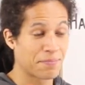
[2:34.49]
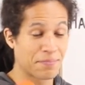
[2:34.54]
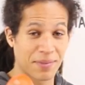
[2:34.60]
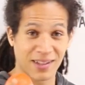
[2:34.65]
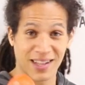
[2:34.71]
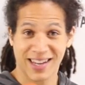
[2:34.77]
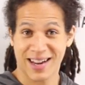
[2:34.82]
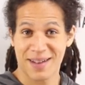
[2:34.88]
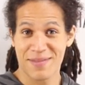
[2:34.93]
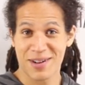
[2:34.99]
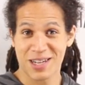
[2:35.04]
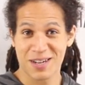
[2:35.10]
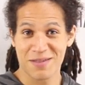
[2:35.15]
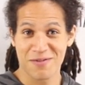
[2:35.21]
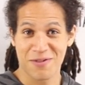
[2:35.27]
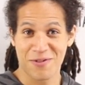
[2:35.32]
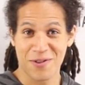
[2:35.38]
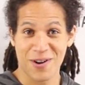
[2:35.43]
But like I
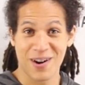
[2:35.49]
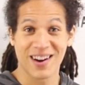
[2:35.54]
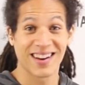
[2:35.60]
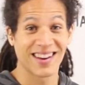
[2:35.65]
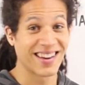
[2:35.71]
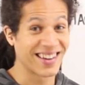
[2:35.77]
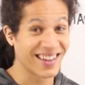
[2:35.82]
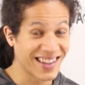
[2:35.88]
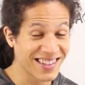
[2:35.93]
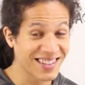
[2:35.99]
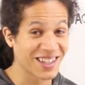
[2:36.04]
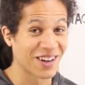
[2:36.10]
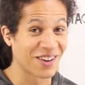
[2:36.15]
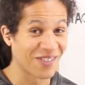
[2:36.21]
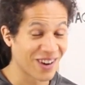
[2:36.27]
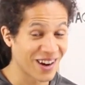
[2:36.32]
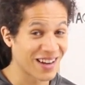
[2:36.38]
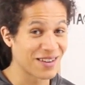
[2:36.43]
mentioned before, it is a
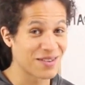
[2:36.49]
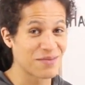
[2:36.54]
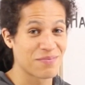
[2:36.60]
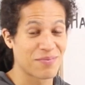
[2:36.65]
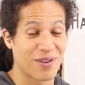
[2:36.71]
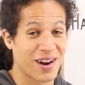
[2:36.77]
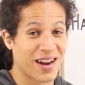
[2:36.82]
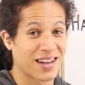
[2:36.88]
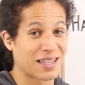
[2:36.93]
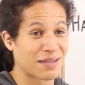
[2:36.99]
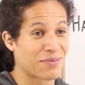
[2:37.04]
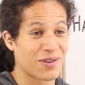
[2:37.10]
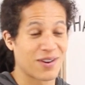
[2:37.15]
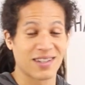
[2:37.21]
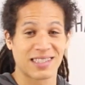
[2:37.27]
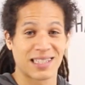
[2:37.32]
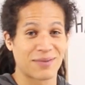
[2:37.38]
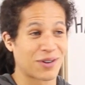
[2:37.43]
great prank to
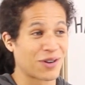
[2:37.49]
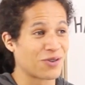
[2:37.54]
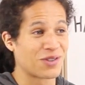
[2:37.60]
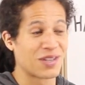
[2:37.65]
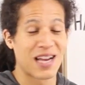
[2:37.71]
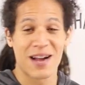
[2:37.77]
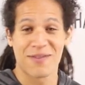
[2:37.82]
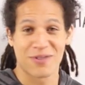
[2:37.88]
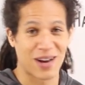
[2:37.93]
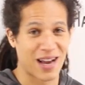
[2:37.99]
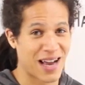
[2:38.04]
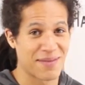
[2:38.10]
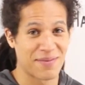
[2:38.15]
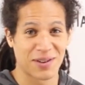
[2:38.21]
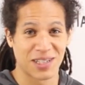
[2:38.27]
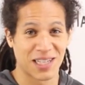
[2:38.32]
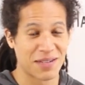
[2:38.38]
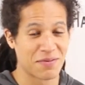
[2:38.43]
pull on someone who's never
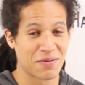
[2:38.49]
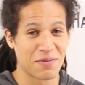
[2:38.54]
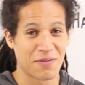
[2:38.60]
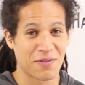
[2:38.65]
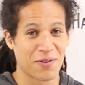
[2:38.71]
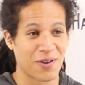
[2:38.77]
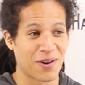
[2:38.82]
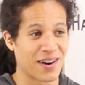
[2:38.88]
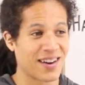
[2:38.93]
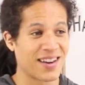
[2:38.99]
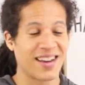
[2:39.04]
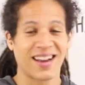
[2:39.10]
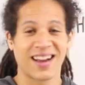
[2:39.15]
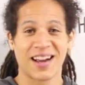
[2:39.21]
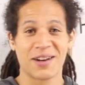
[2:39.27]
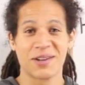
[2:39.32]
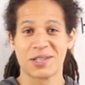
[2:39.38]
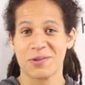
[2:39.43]
had persimmon before.
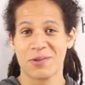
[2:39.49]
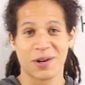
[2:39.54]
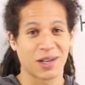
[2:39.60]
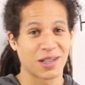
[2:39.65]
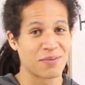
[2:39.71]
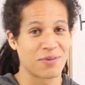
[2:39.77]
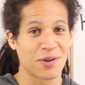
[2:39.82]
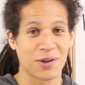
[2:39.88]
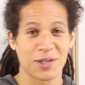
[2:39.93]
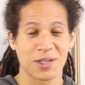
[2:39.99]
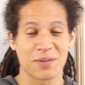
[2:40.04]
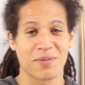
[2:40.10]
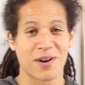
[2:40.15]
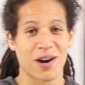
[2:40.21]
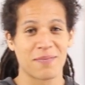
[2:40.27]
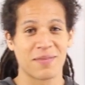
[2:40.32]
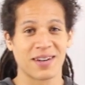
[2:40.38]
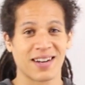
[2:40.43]
I used to work in the produce
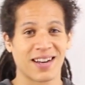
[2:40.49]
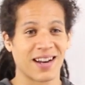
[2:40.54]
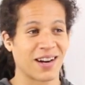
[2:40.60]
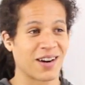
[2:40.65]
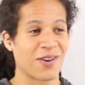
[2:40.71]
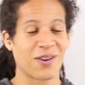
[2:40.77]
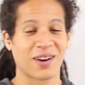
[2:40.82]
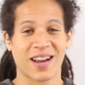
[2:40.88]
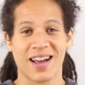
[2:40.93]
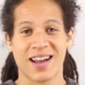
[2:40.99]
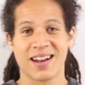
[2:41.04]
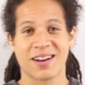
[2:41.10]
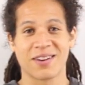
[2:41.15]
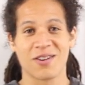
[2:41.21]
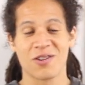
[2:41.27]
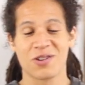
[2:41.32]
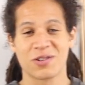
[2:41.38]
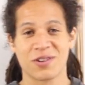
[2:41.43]
department at an
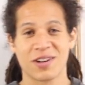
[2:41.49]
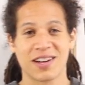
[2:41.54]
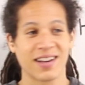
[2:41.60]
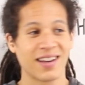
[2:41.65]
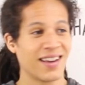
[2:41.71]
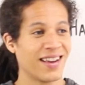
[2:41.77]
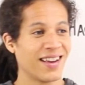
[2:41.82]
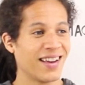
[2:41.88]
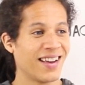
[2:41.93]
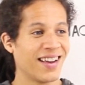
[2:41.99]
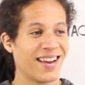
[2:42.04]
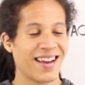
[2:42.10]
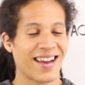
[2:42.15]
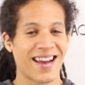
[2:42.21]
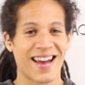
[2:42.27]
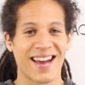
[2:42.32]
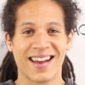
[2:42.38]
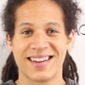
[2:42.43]
organic grocery,
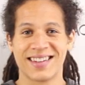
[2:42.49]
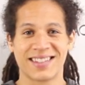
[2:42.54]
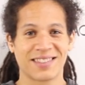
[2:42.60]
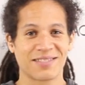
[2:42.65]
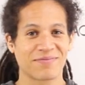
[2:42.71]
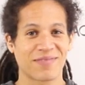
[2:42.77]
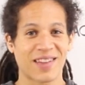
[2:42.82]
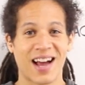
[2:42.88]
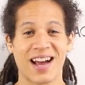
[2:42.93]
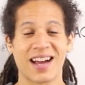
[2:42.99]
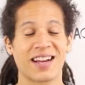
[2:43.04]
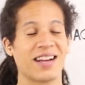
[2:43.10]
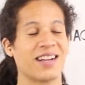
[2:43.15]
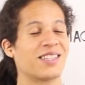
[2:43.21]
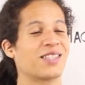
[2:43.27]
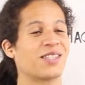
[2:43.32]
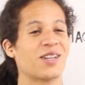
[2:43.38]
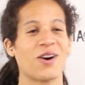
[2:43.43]
and
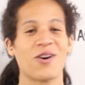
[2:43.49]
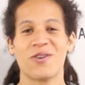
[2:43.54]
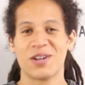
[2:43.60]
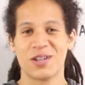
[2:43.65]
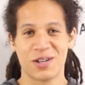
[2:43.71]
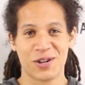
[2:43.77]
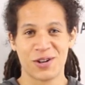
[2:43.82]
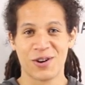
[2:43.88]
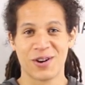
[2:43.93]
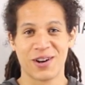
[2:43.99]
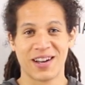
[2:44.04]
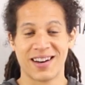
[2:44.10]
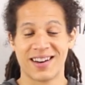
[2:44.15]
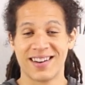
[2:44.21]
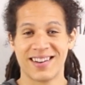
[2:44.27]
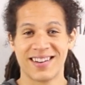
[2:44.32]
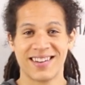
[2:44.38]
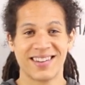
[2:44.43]
I so
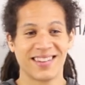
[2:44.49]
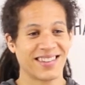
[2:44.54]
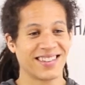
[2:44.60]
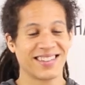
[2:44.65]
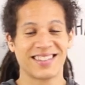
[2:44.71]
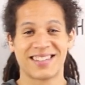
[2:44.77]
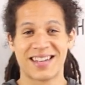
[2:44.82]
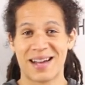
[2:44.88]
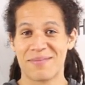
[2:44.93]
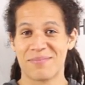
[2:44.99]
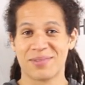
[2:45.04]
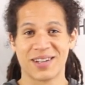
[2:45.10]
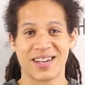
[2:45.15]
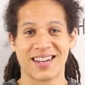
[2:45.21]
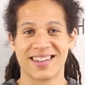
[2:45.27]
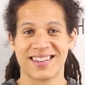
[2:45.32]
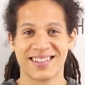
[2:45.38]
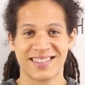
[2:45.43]
enjoyed
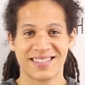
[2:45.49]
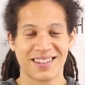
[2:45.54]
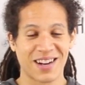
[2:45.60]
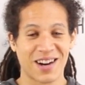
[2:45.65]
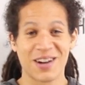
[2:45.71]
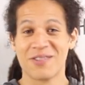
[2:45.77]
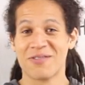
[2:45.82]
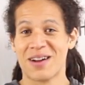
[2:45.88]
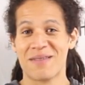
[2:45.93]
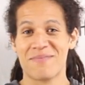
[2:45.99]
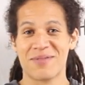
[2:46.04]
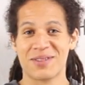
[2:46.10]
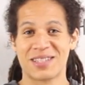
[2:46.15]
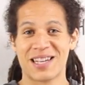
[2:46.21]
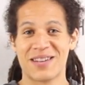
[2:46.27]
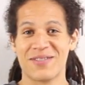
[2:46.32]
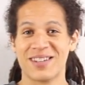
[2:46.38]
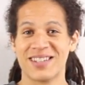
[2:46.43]
sampling unripe
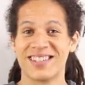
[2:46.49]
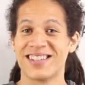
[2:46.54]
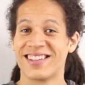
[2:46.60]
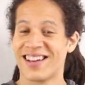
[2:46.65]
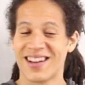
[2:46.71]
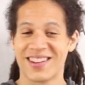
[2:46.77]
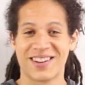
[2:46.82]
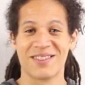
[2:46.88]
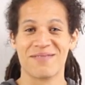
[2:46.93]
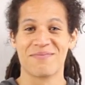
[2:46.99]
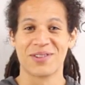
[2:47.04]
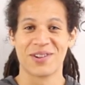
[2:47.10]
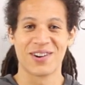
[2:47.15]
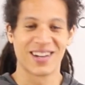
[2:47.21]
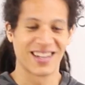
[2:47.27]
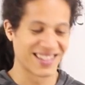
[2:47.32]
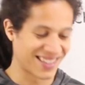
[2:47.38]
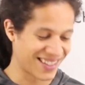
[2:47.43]
persimmon to the other
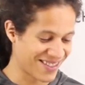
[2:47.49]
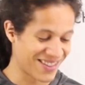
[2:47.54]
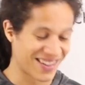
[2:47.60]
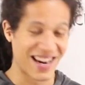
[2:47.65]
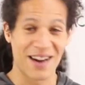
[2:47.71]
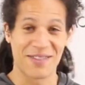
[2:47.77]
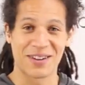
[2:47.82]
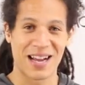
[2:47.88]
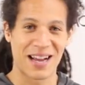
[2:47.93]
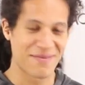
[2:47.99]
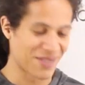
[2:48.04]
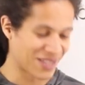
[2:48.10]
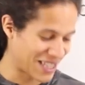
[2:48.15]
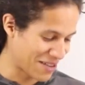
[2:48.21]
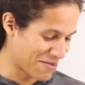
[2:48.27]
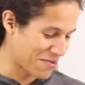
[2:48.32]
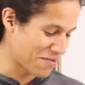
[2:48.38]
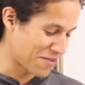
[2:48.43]
employees who had never had
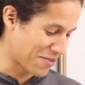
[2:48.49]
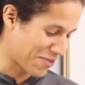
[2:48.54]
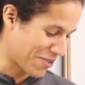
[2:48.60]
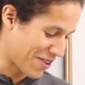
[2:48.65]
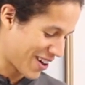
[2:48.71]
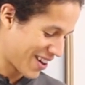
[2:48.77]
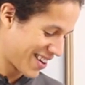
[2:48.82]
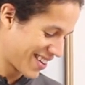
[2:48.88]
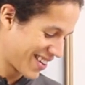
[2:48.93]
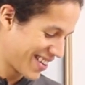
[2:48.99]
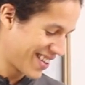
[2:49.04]
persimmon before.